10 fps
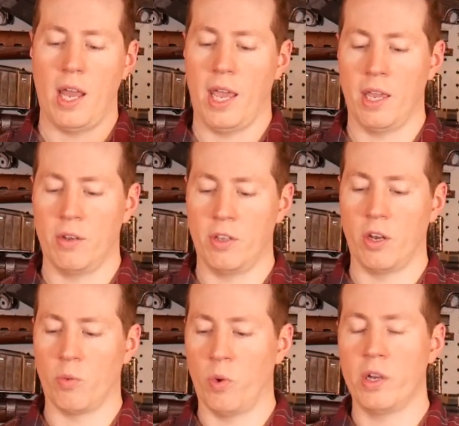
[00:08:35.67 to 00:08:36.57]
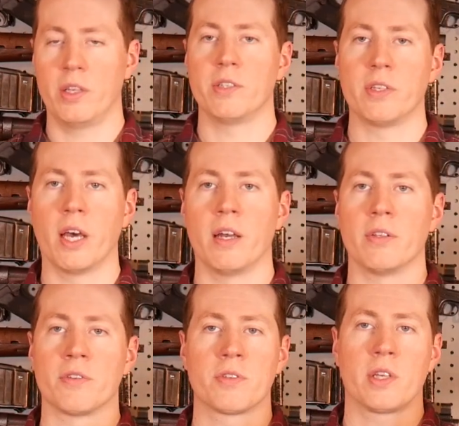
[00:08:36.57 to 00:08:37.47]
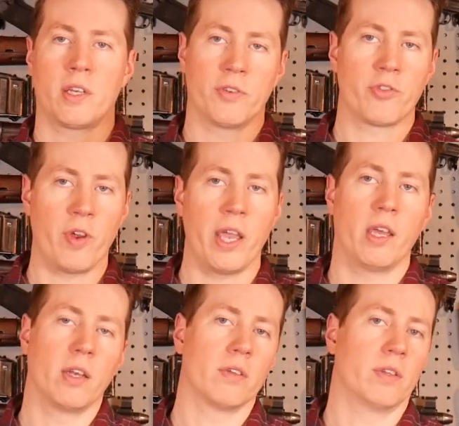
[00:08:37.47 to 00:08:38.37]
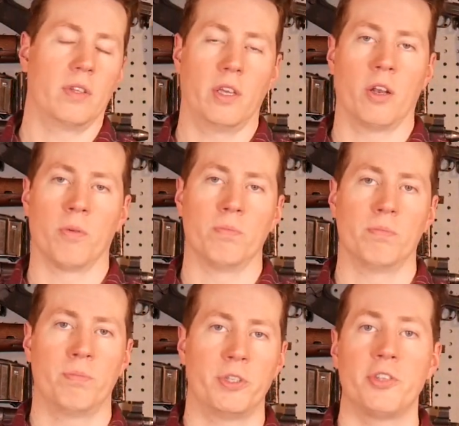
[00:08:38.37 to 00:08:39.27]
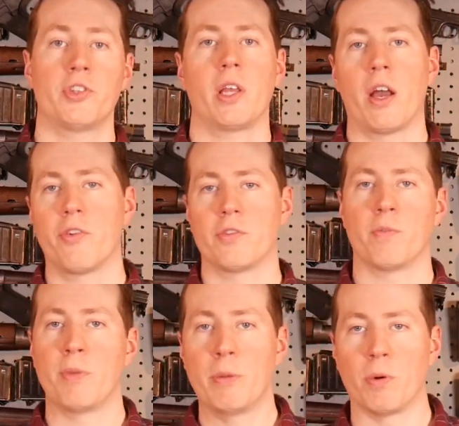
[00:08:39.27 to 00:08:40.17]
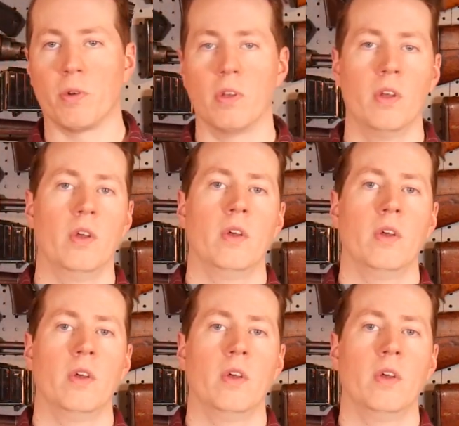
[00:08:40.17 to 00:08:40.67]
And, you know, one of these guns can train, you know, potentially hundreds of people,